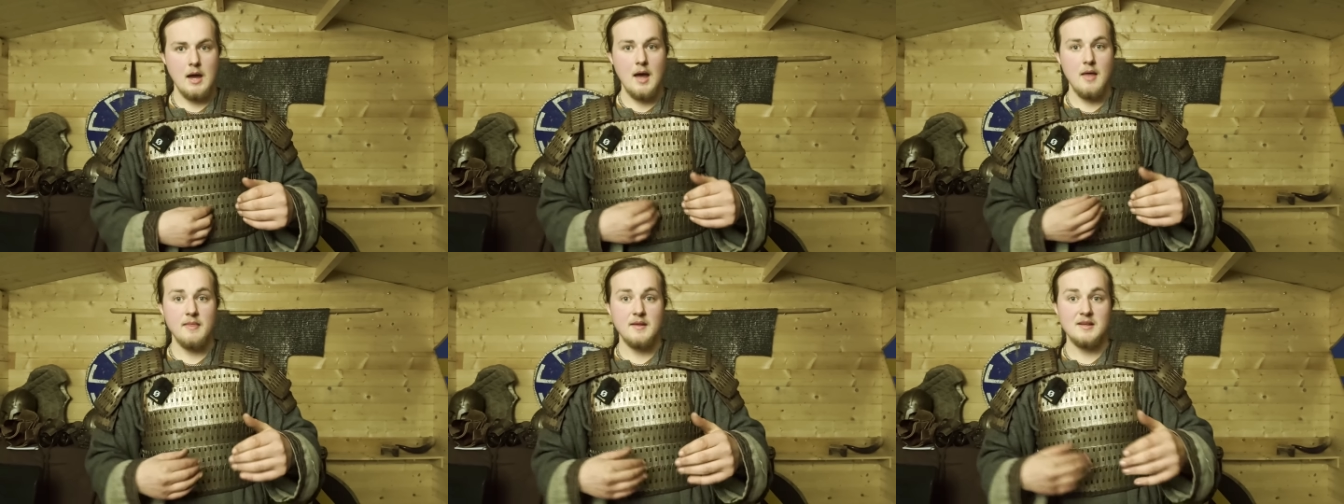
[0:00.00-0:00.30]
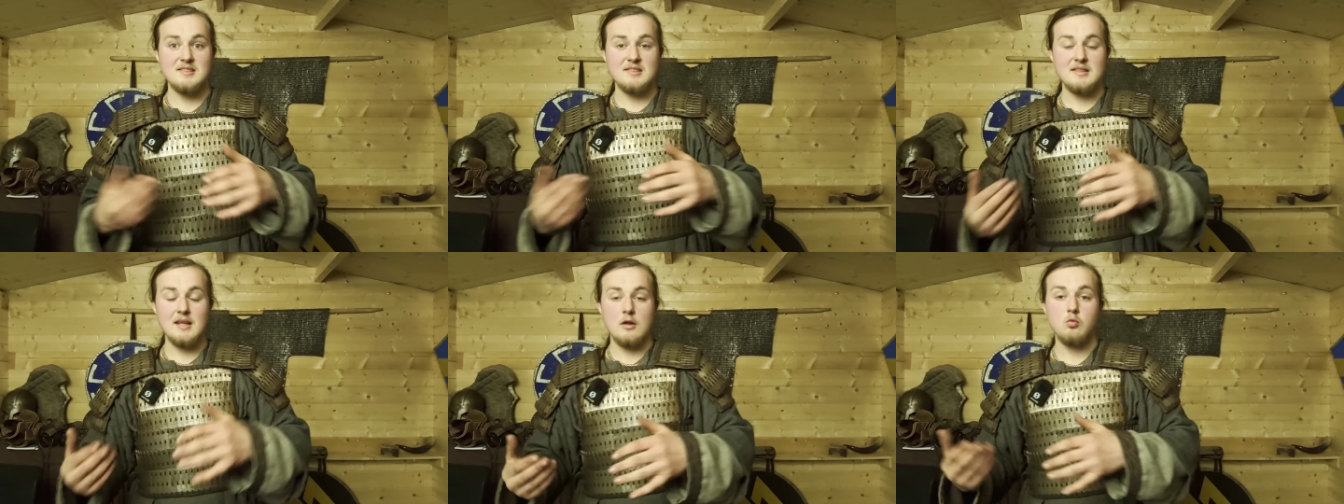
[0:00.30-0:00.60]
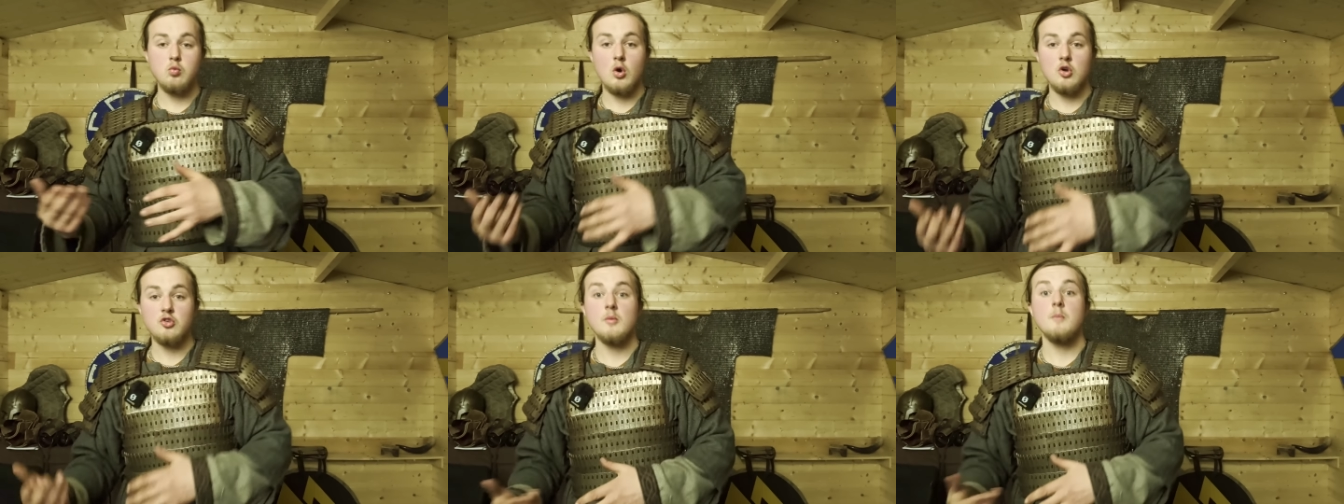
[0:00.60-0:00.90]
and that still
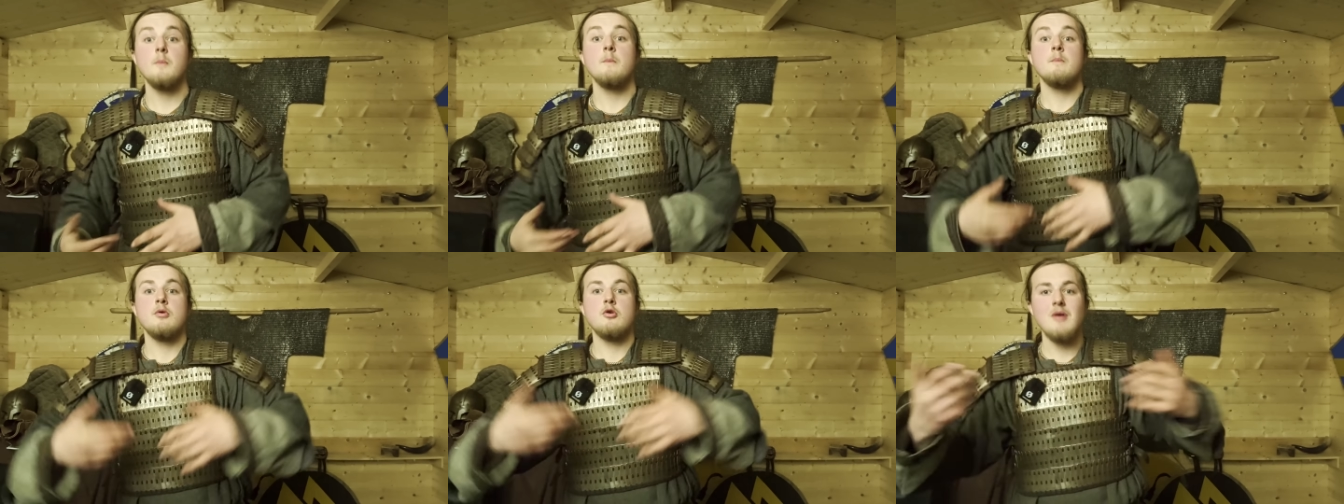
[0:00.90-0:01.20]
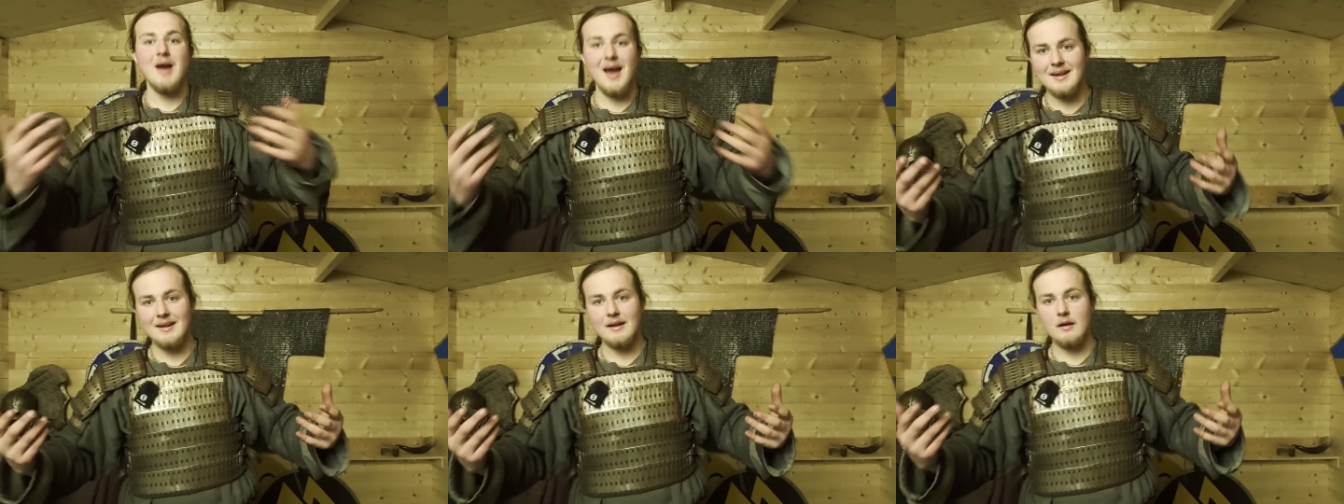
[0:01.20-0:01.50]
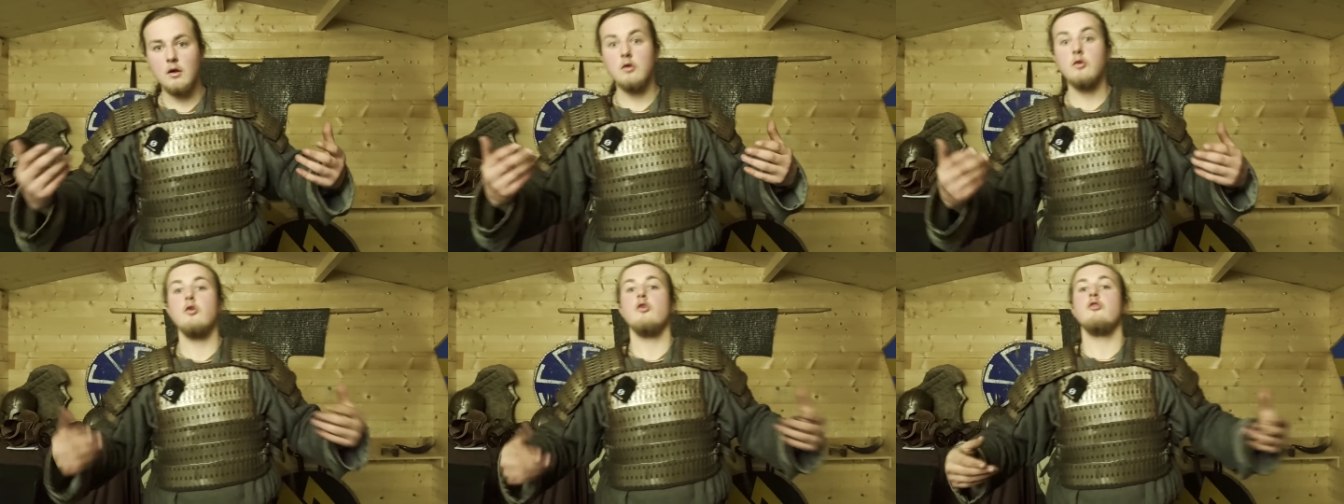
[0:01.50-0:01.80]
was
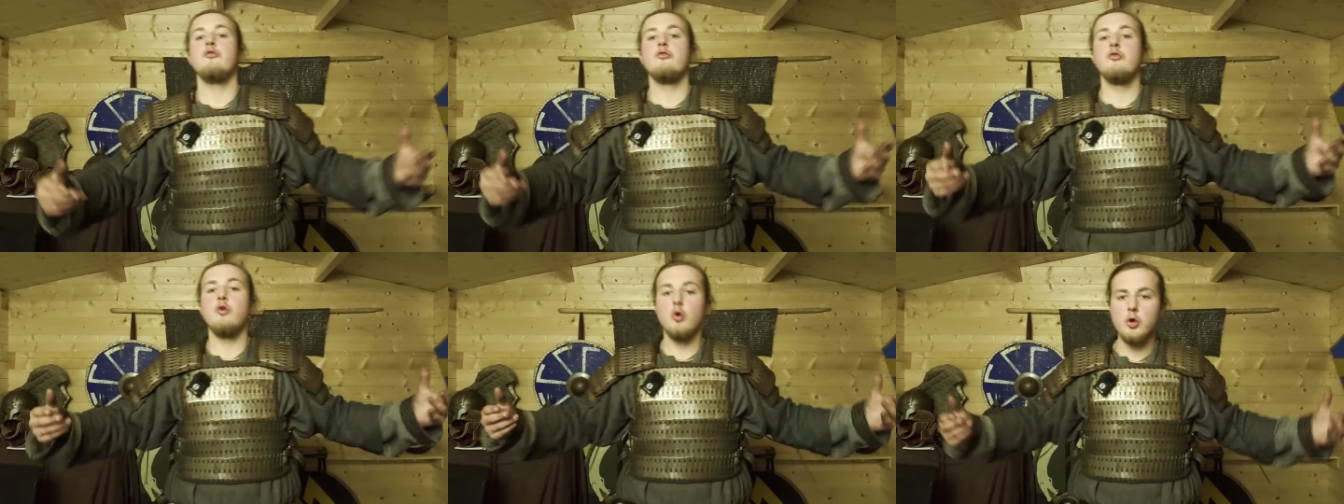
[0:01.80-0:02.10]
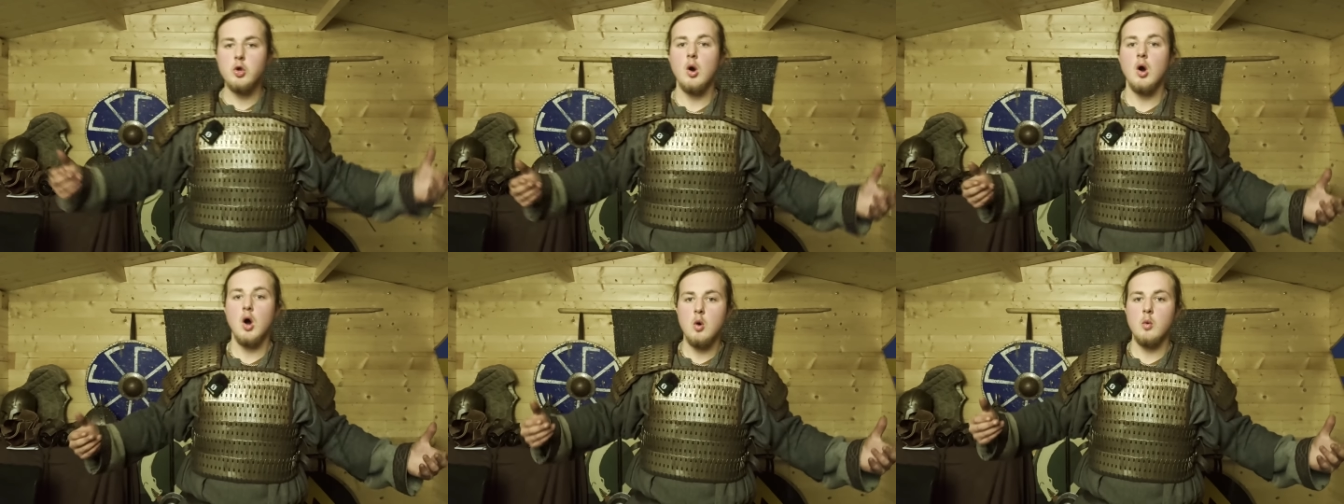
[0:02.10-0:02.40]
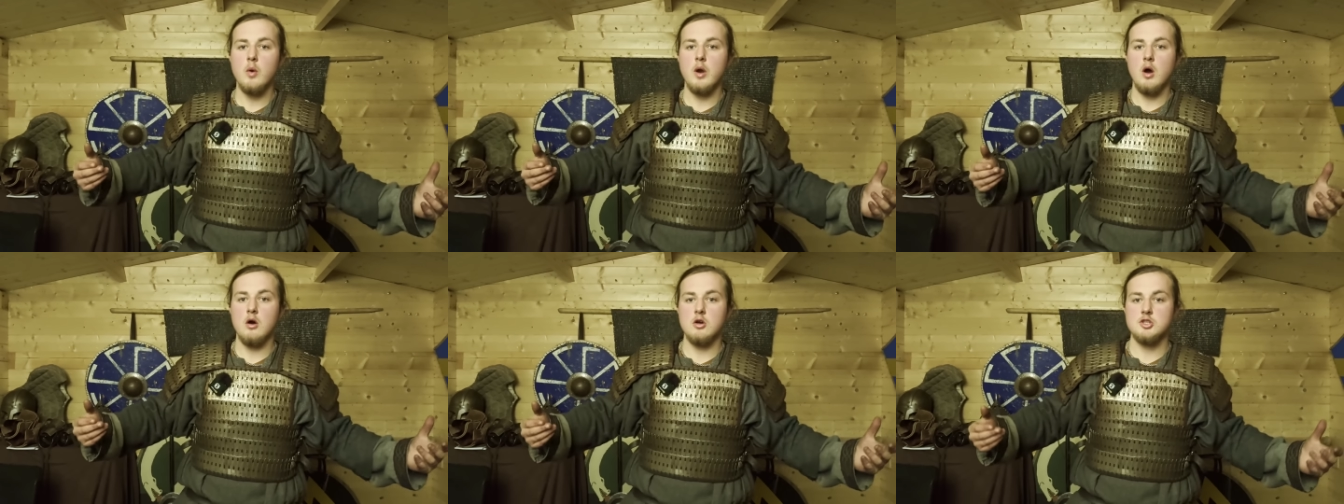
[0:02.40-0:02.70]
practical for your
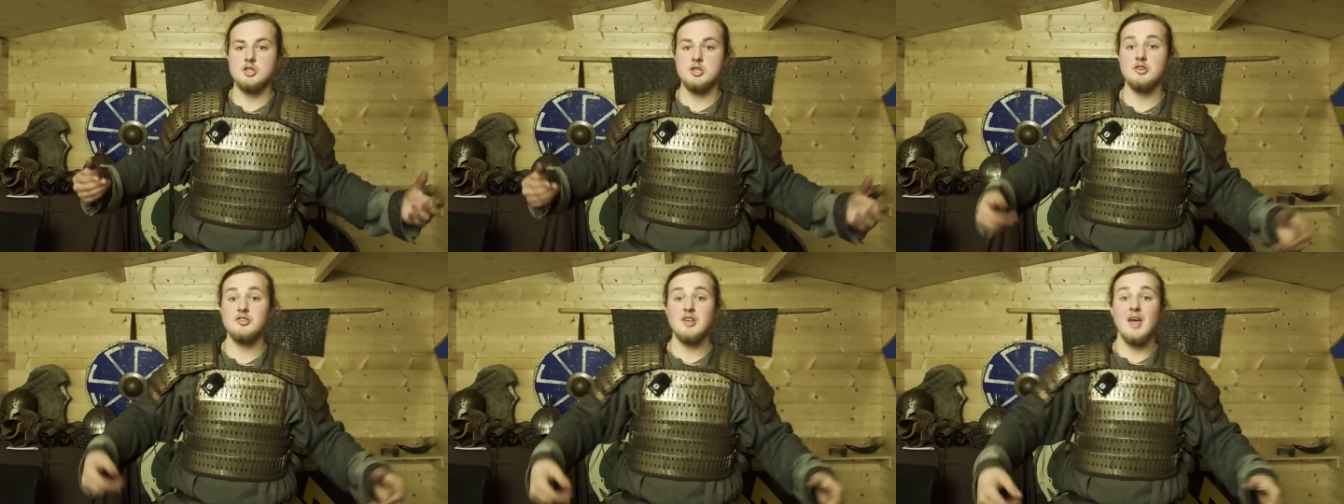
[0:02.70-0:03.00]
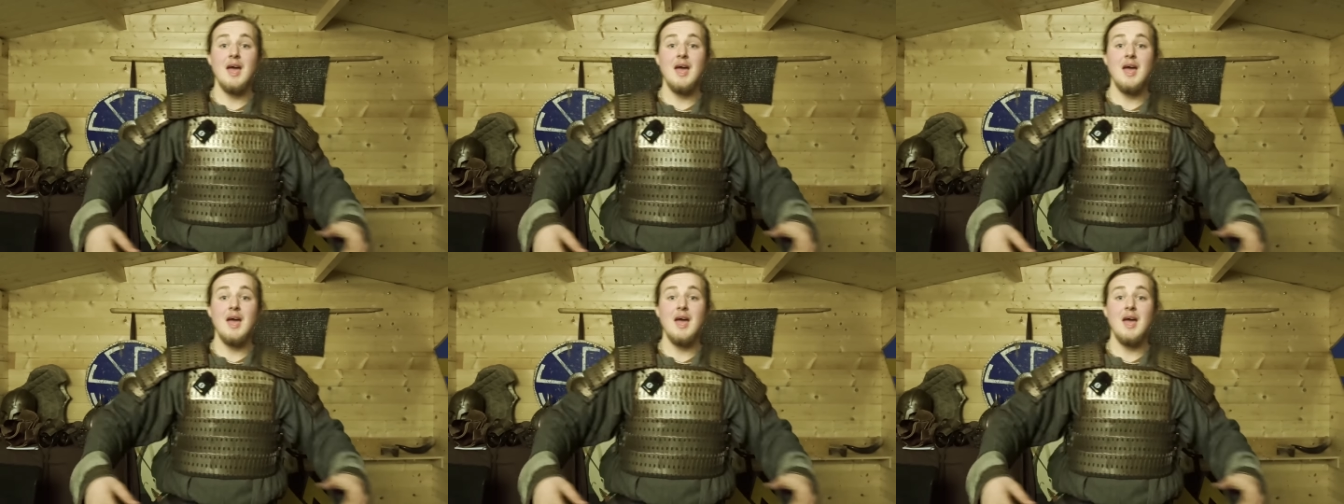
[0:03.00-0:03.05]
own archers.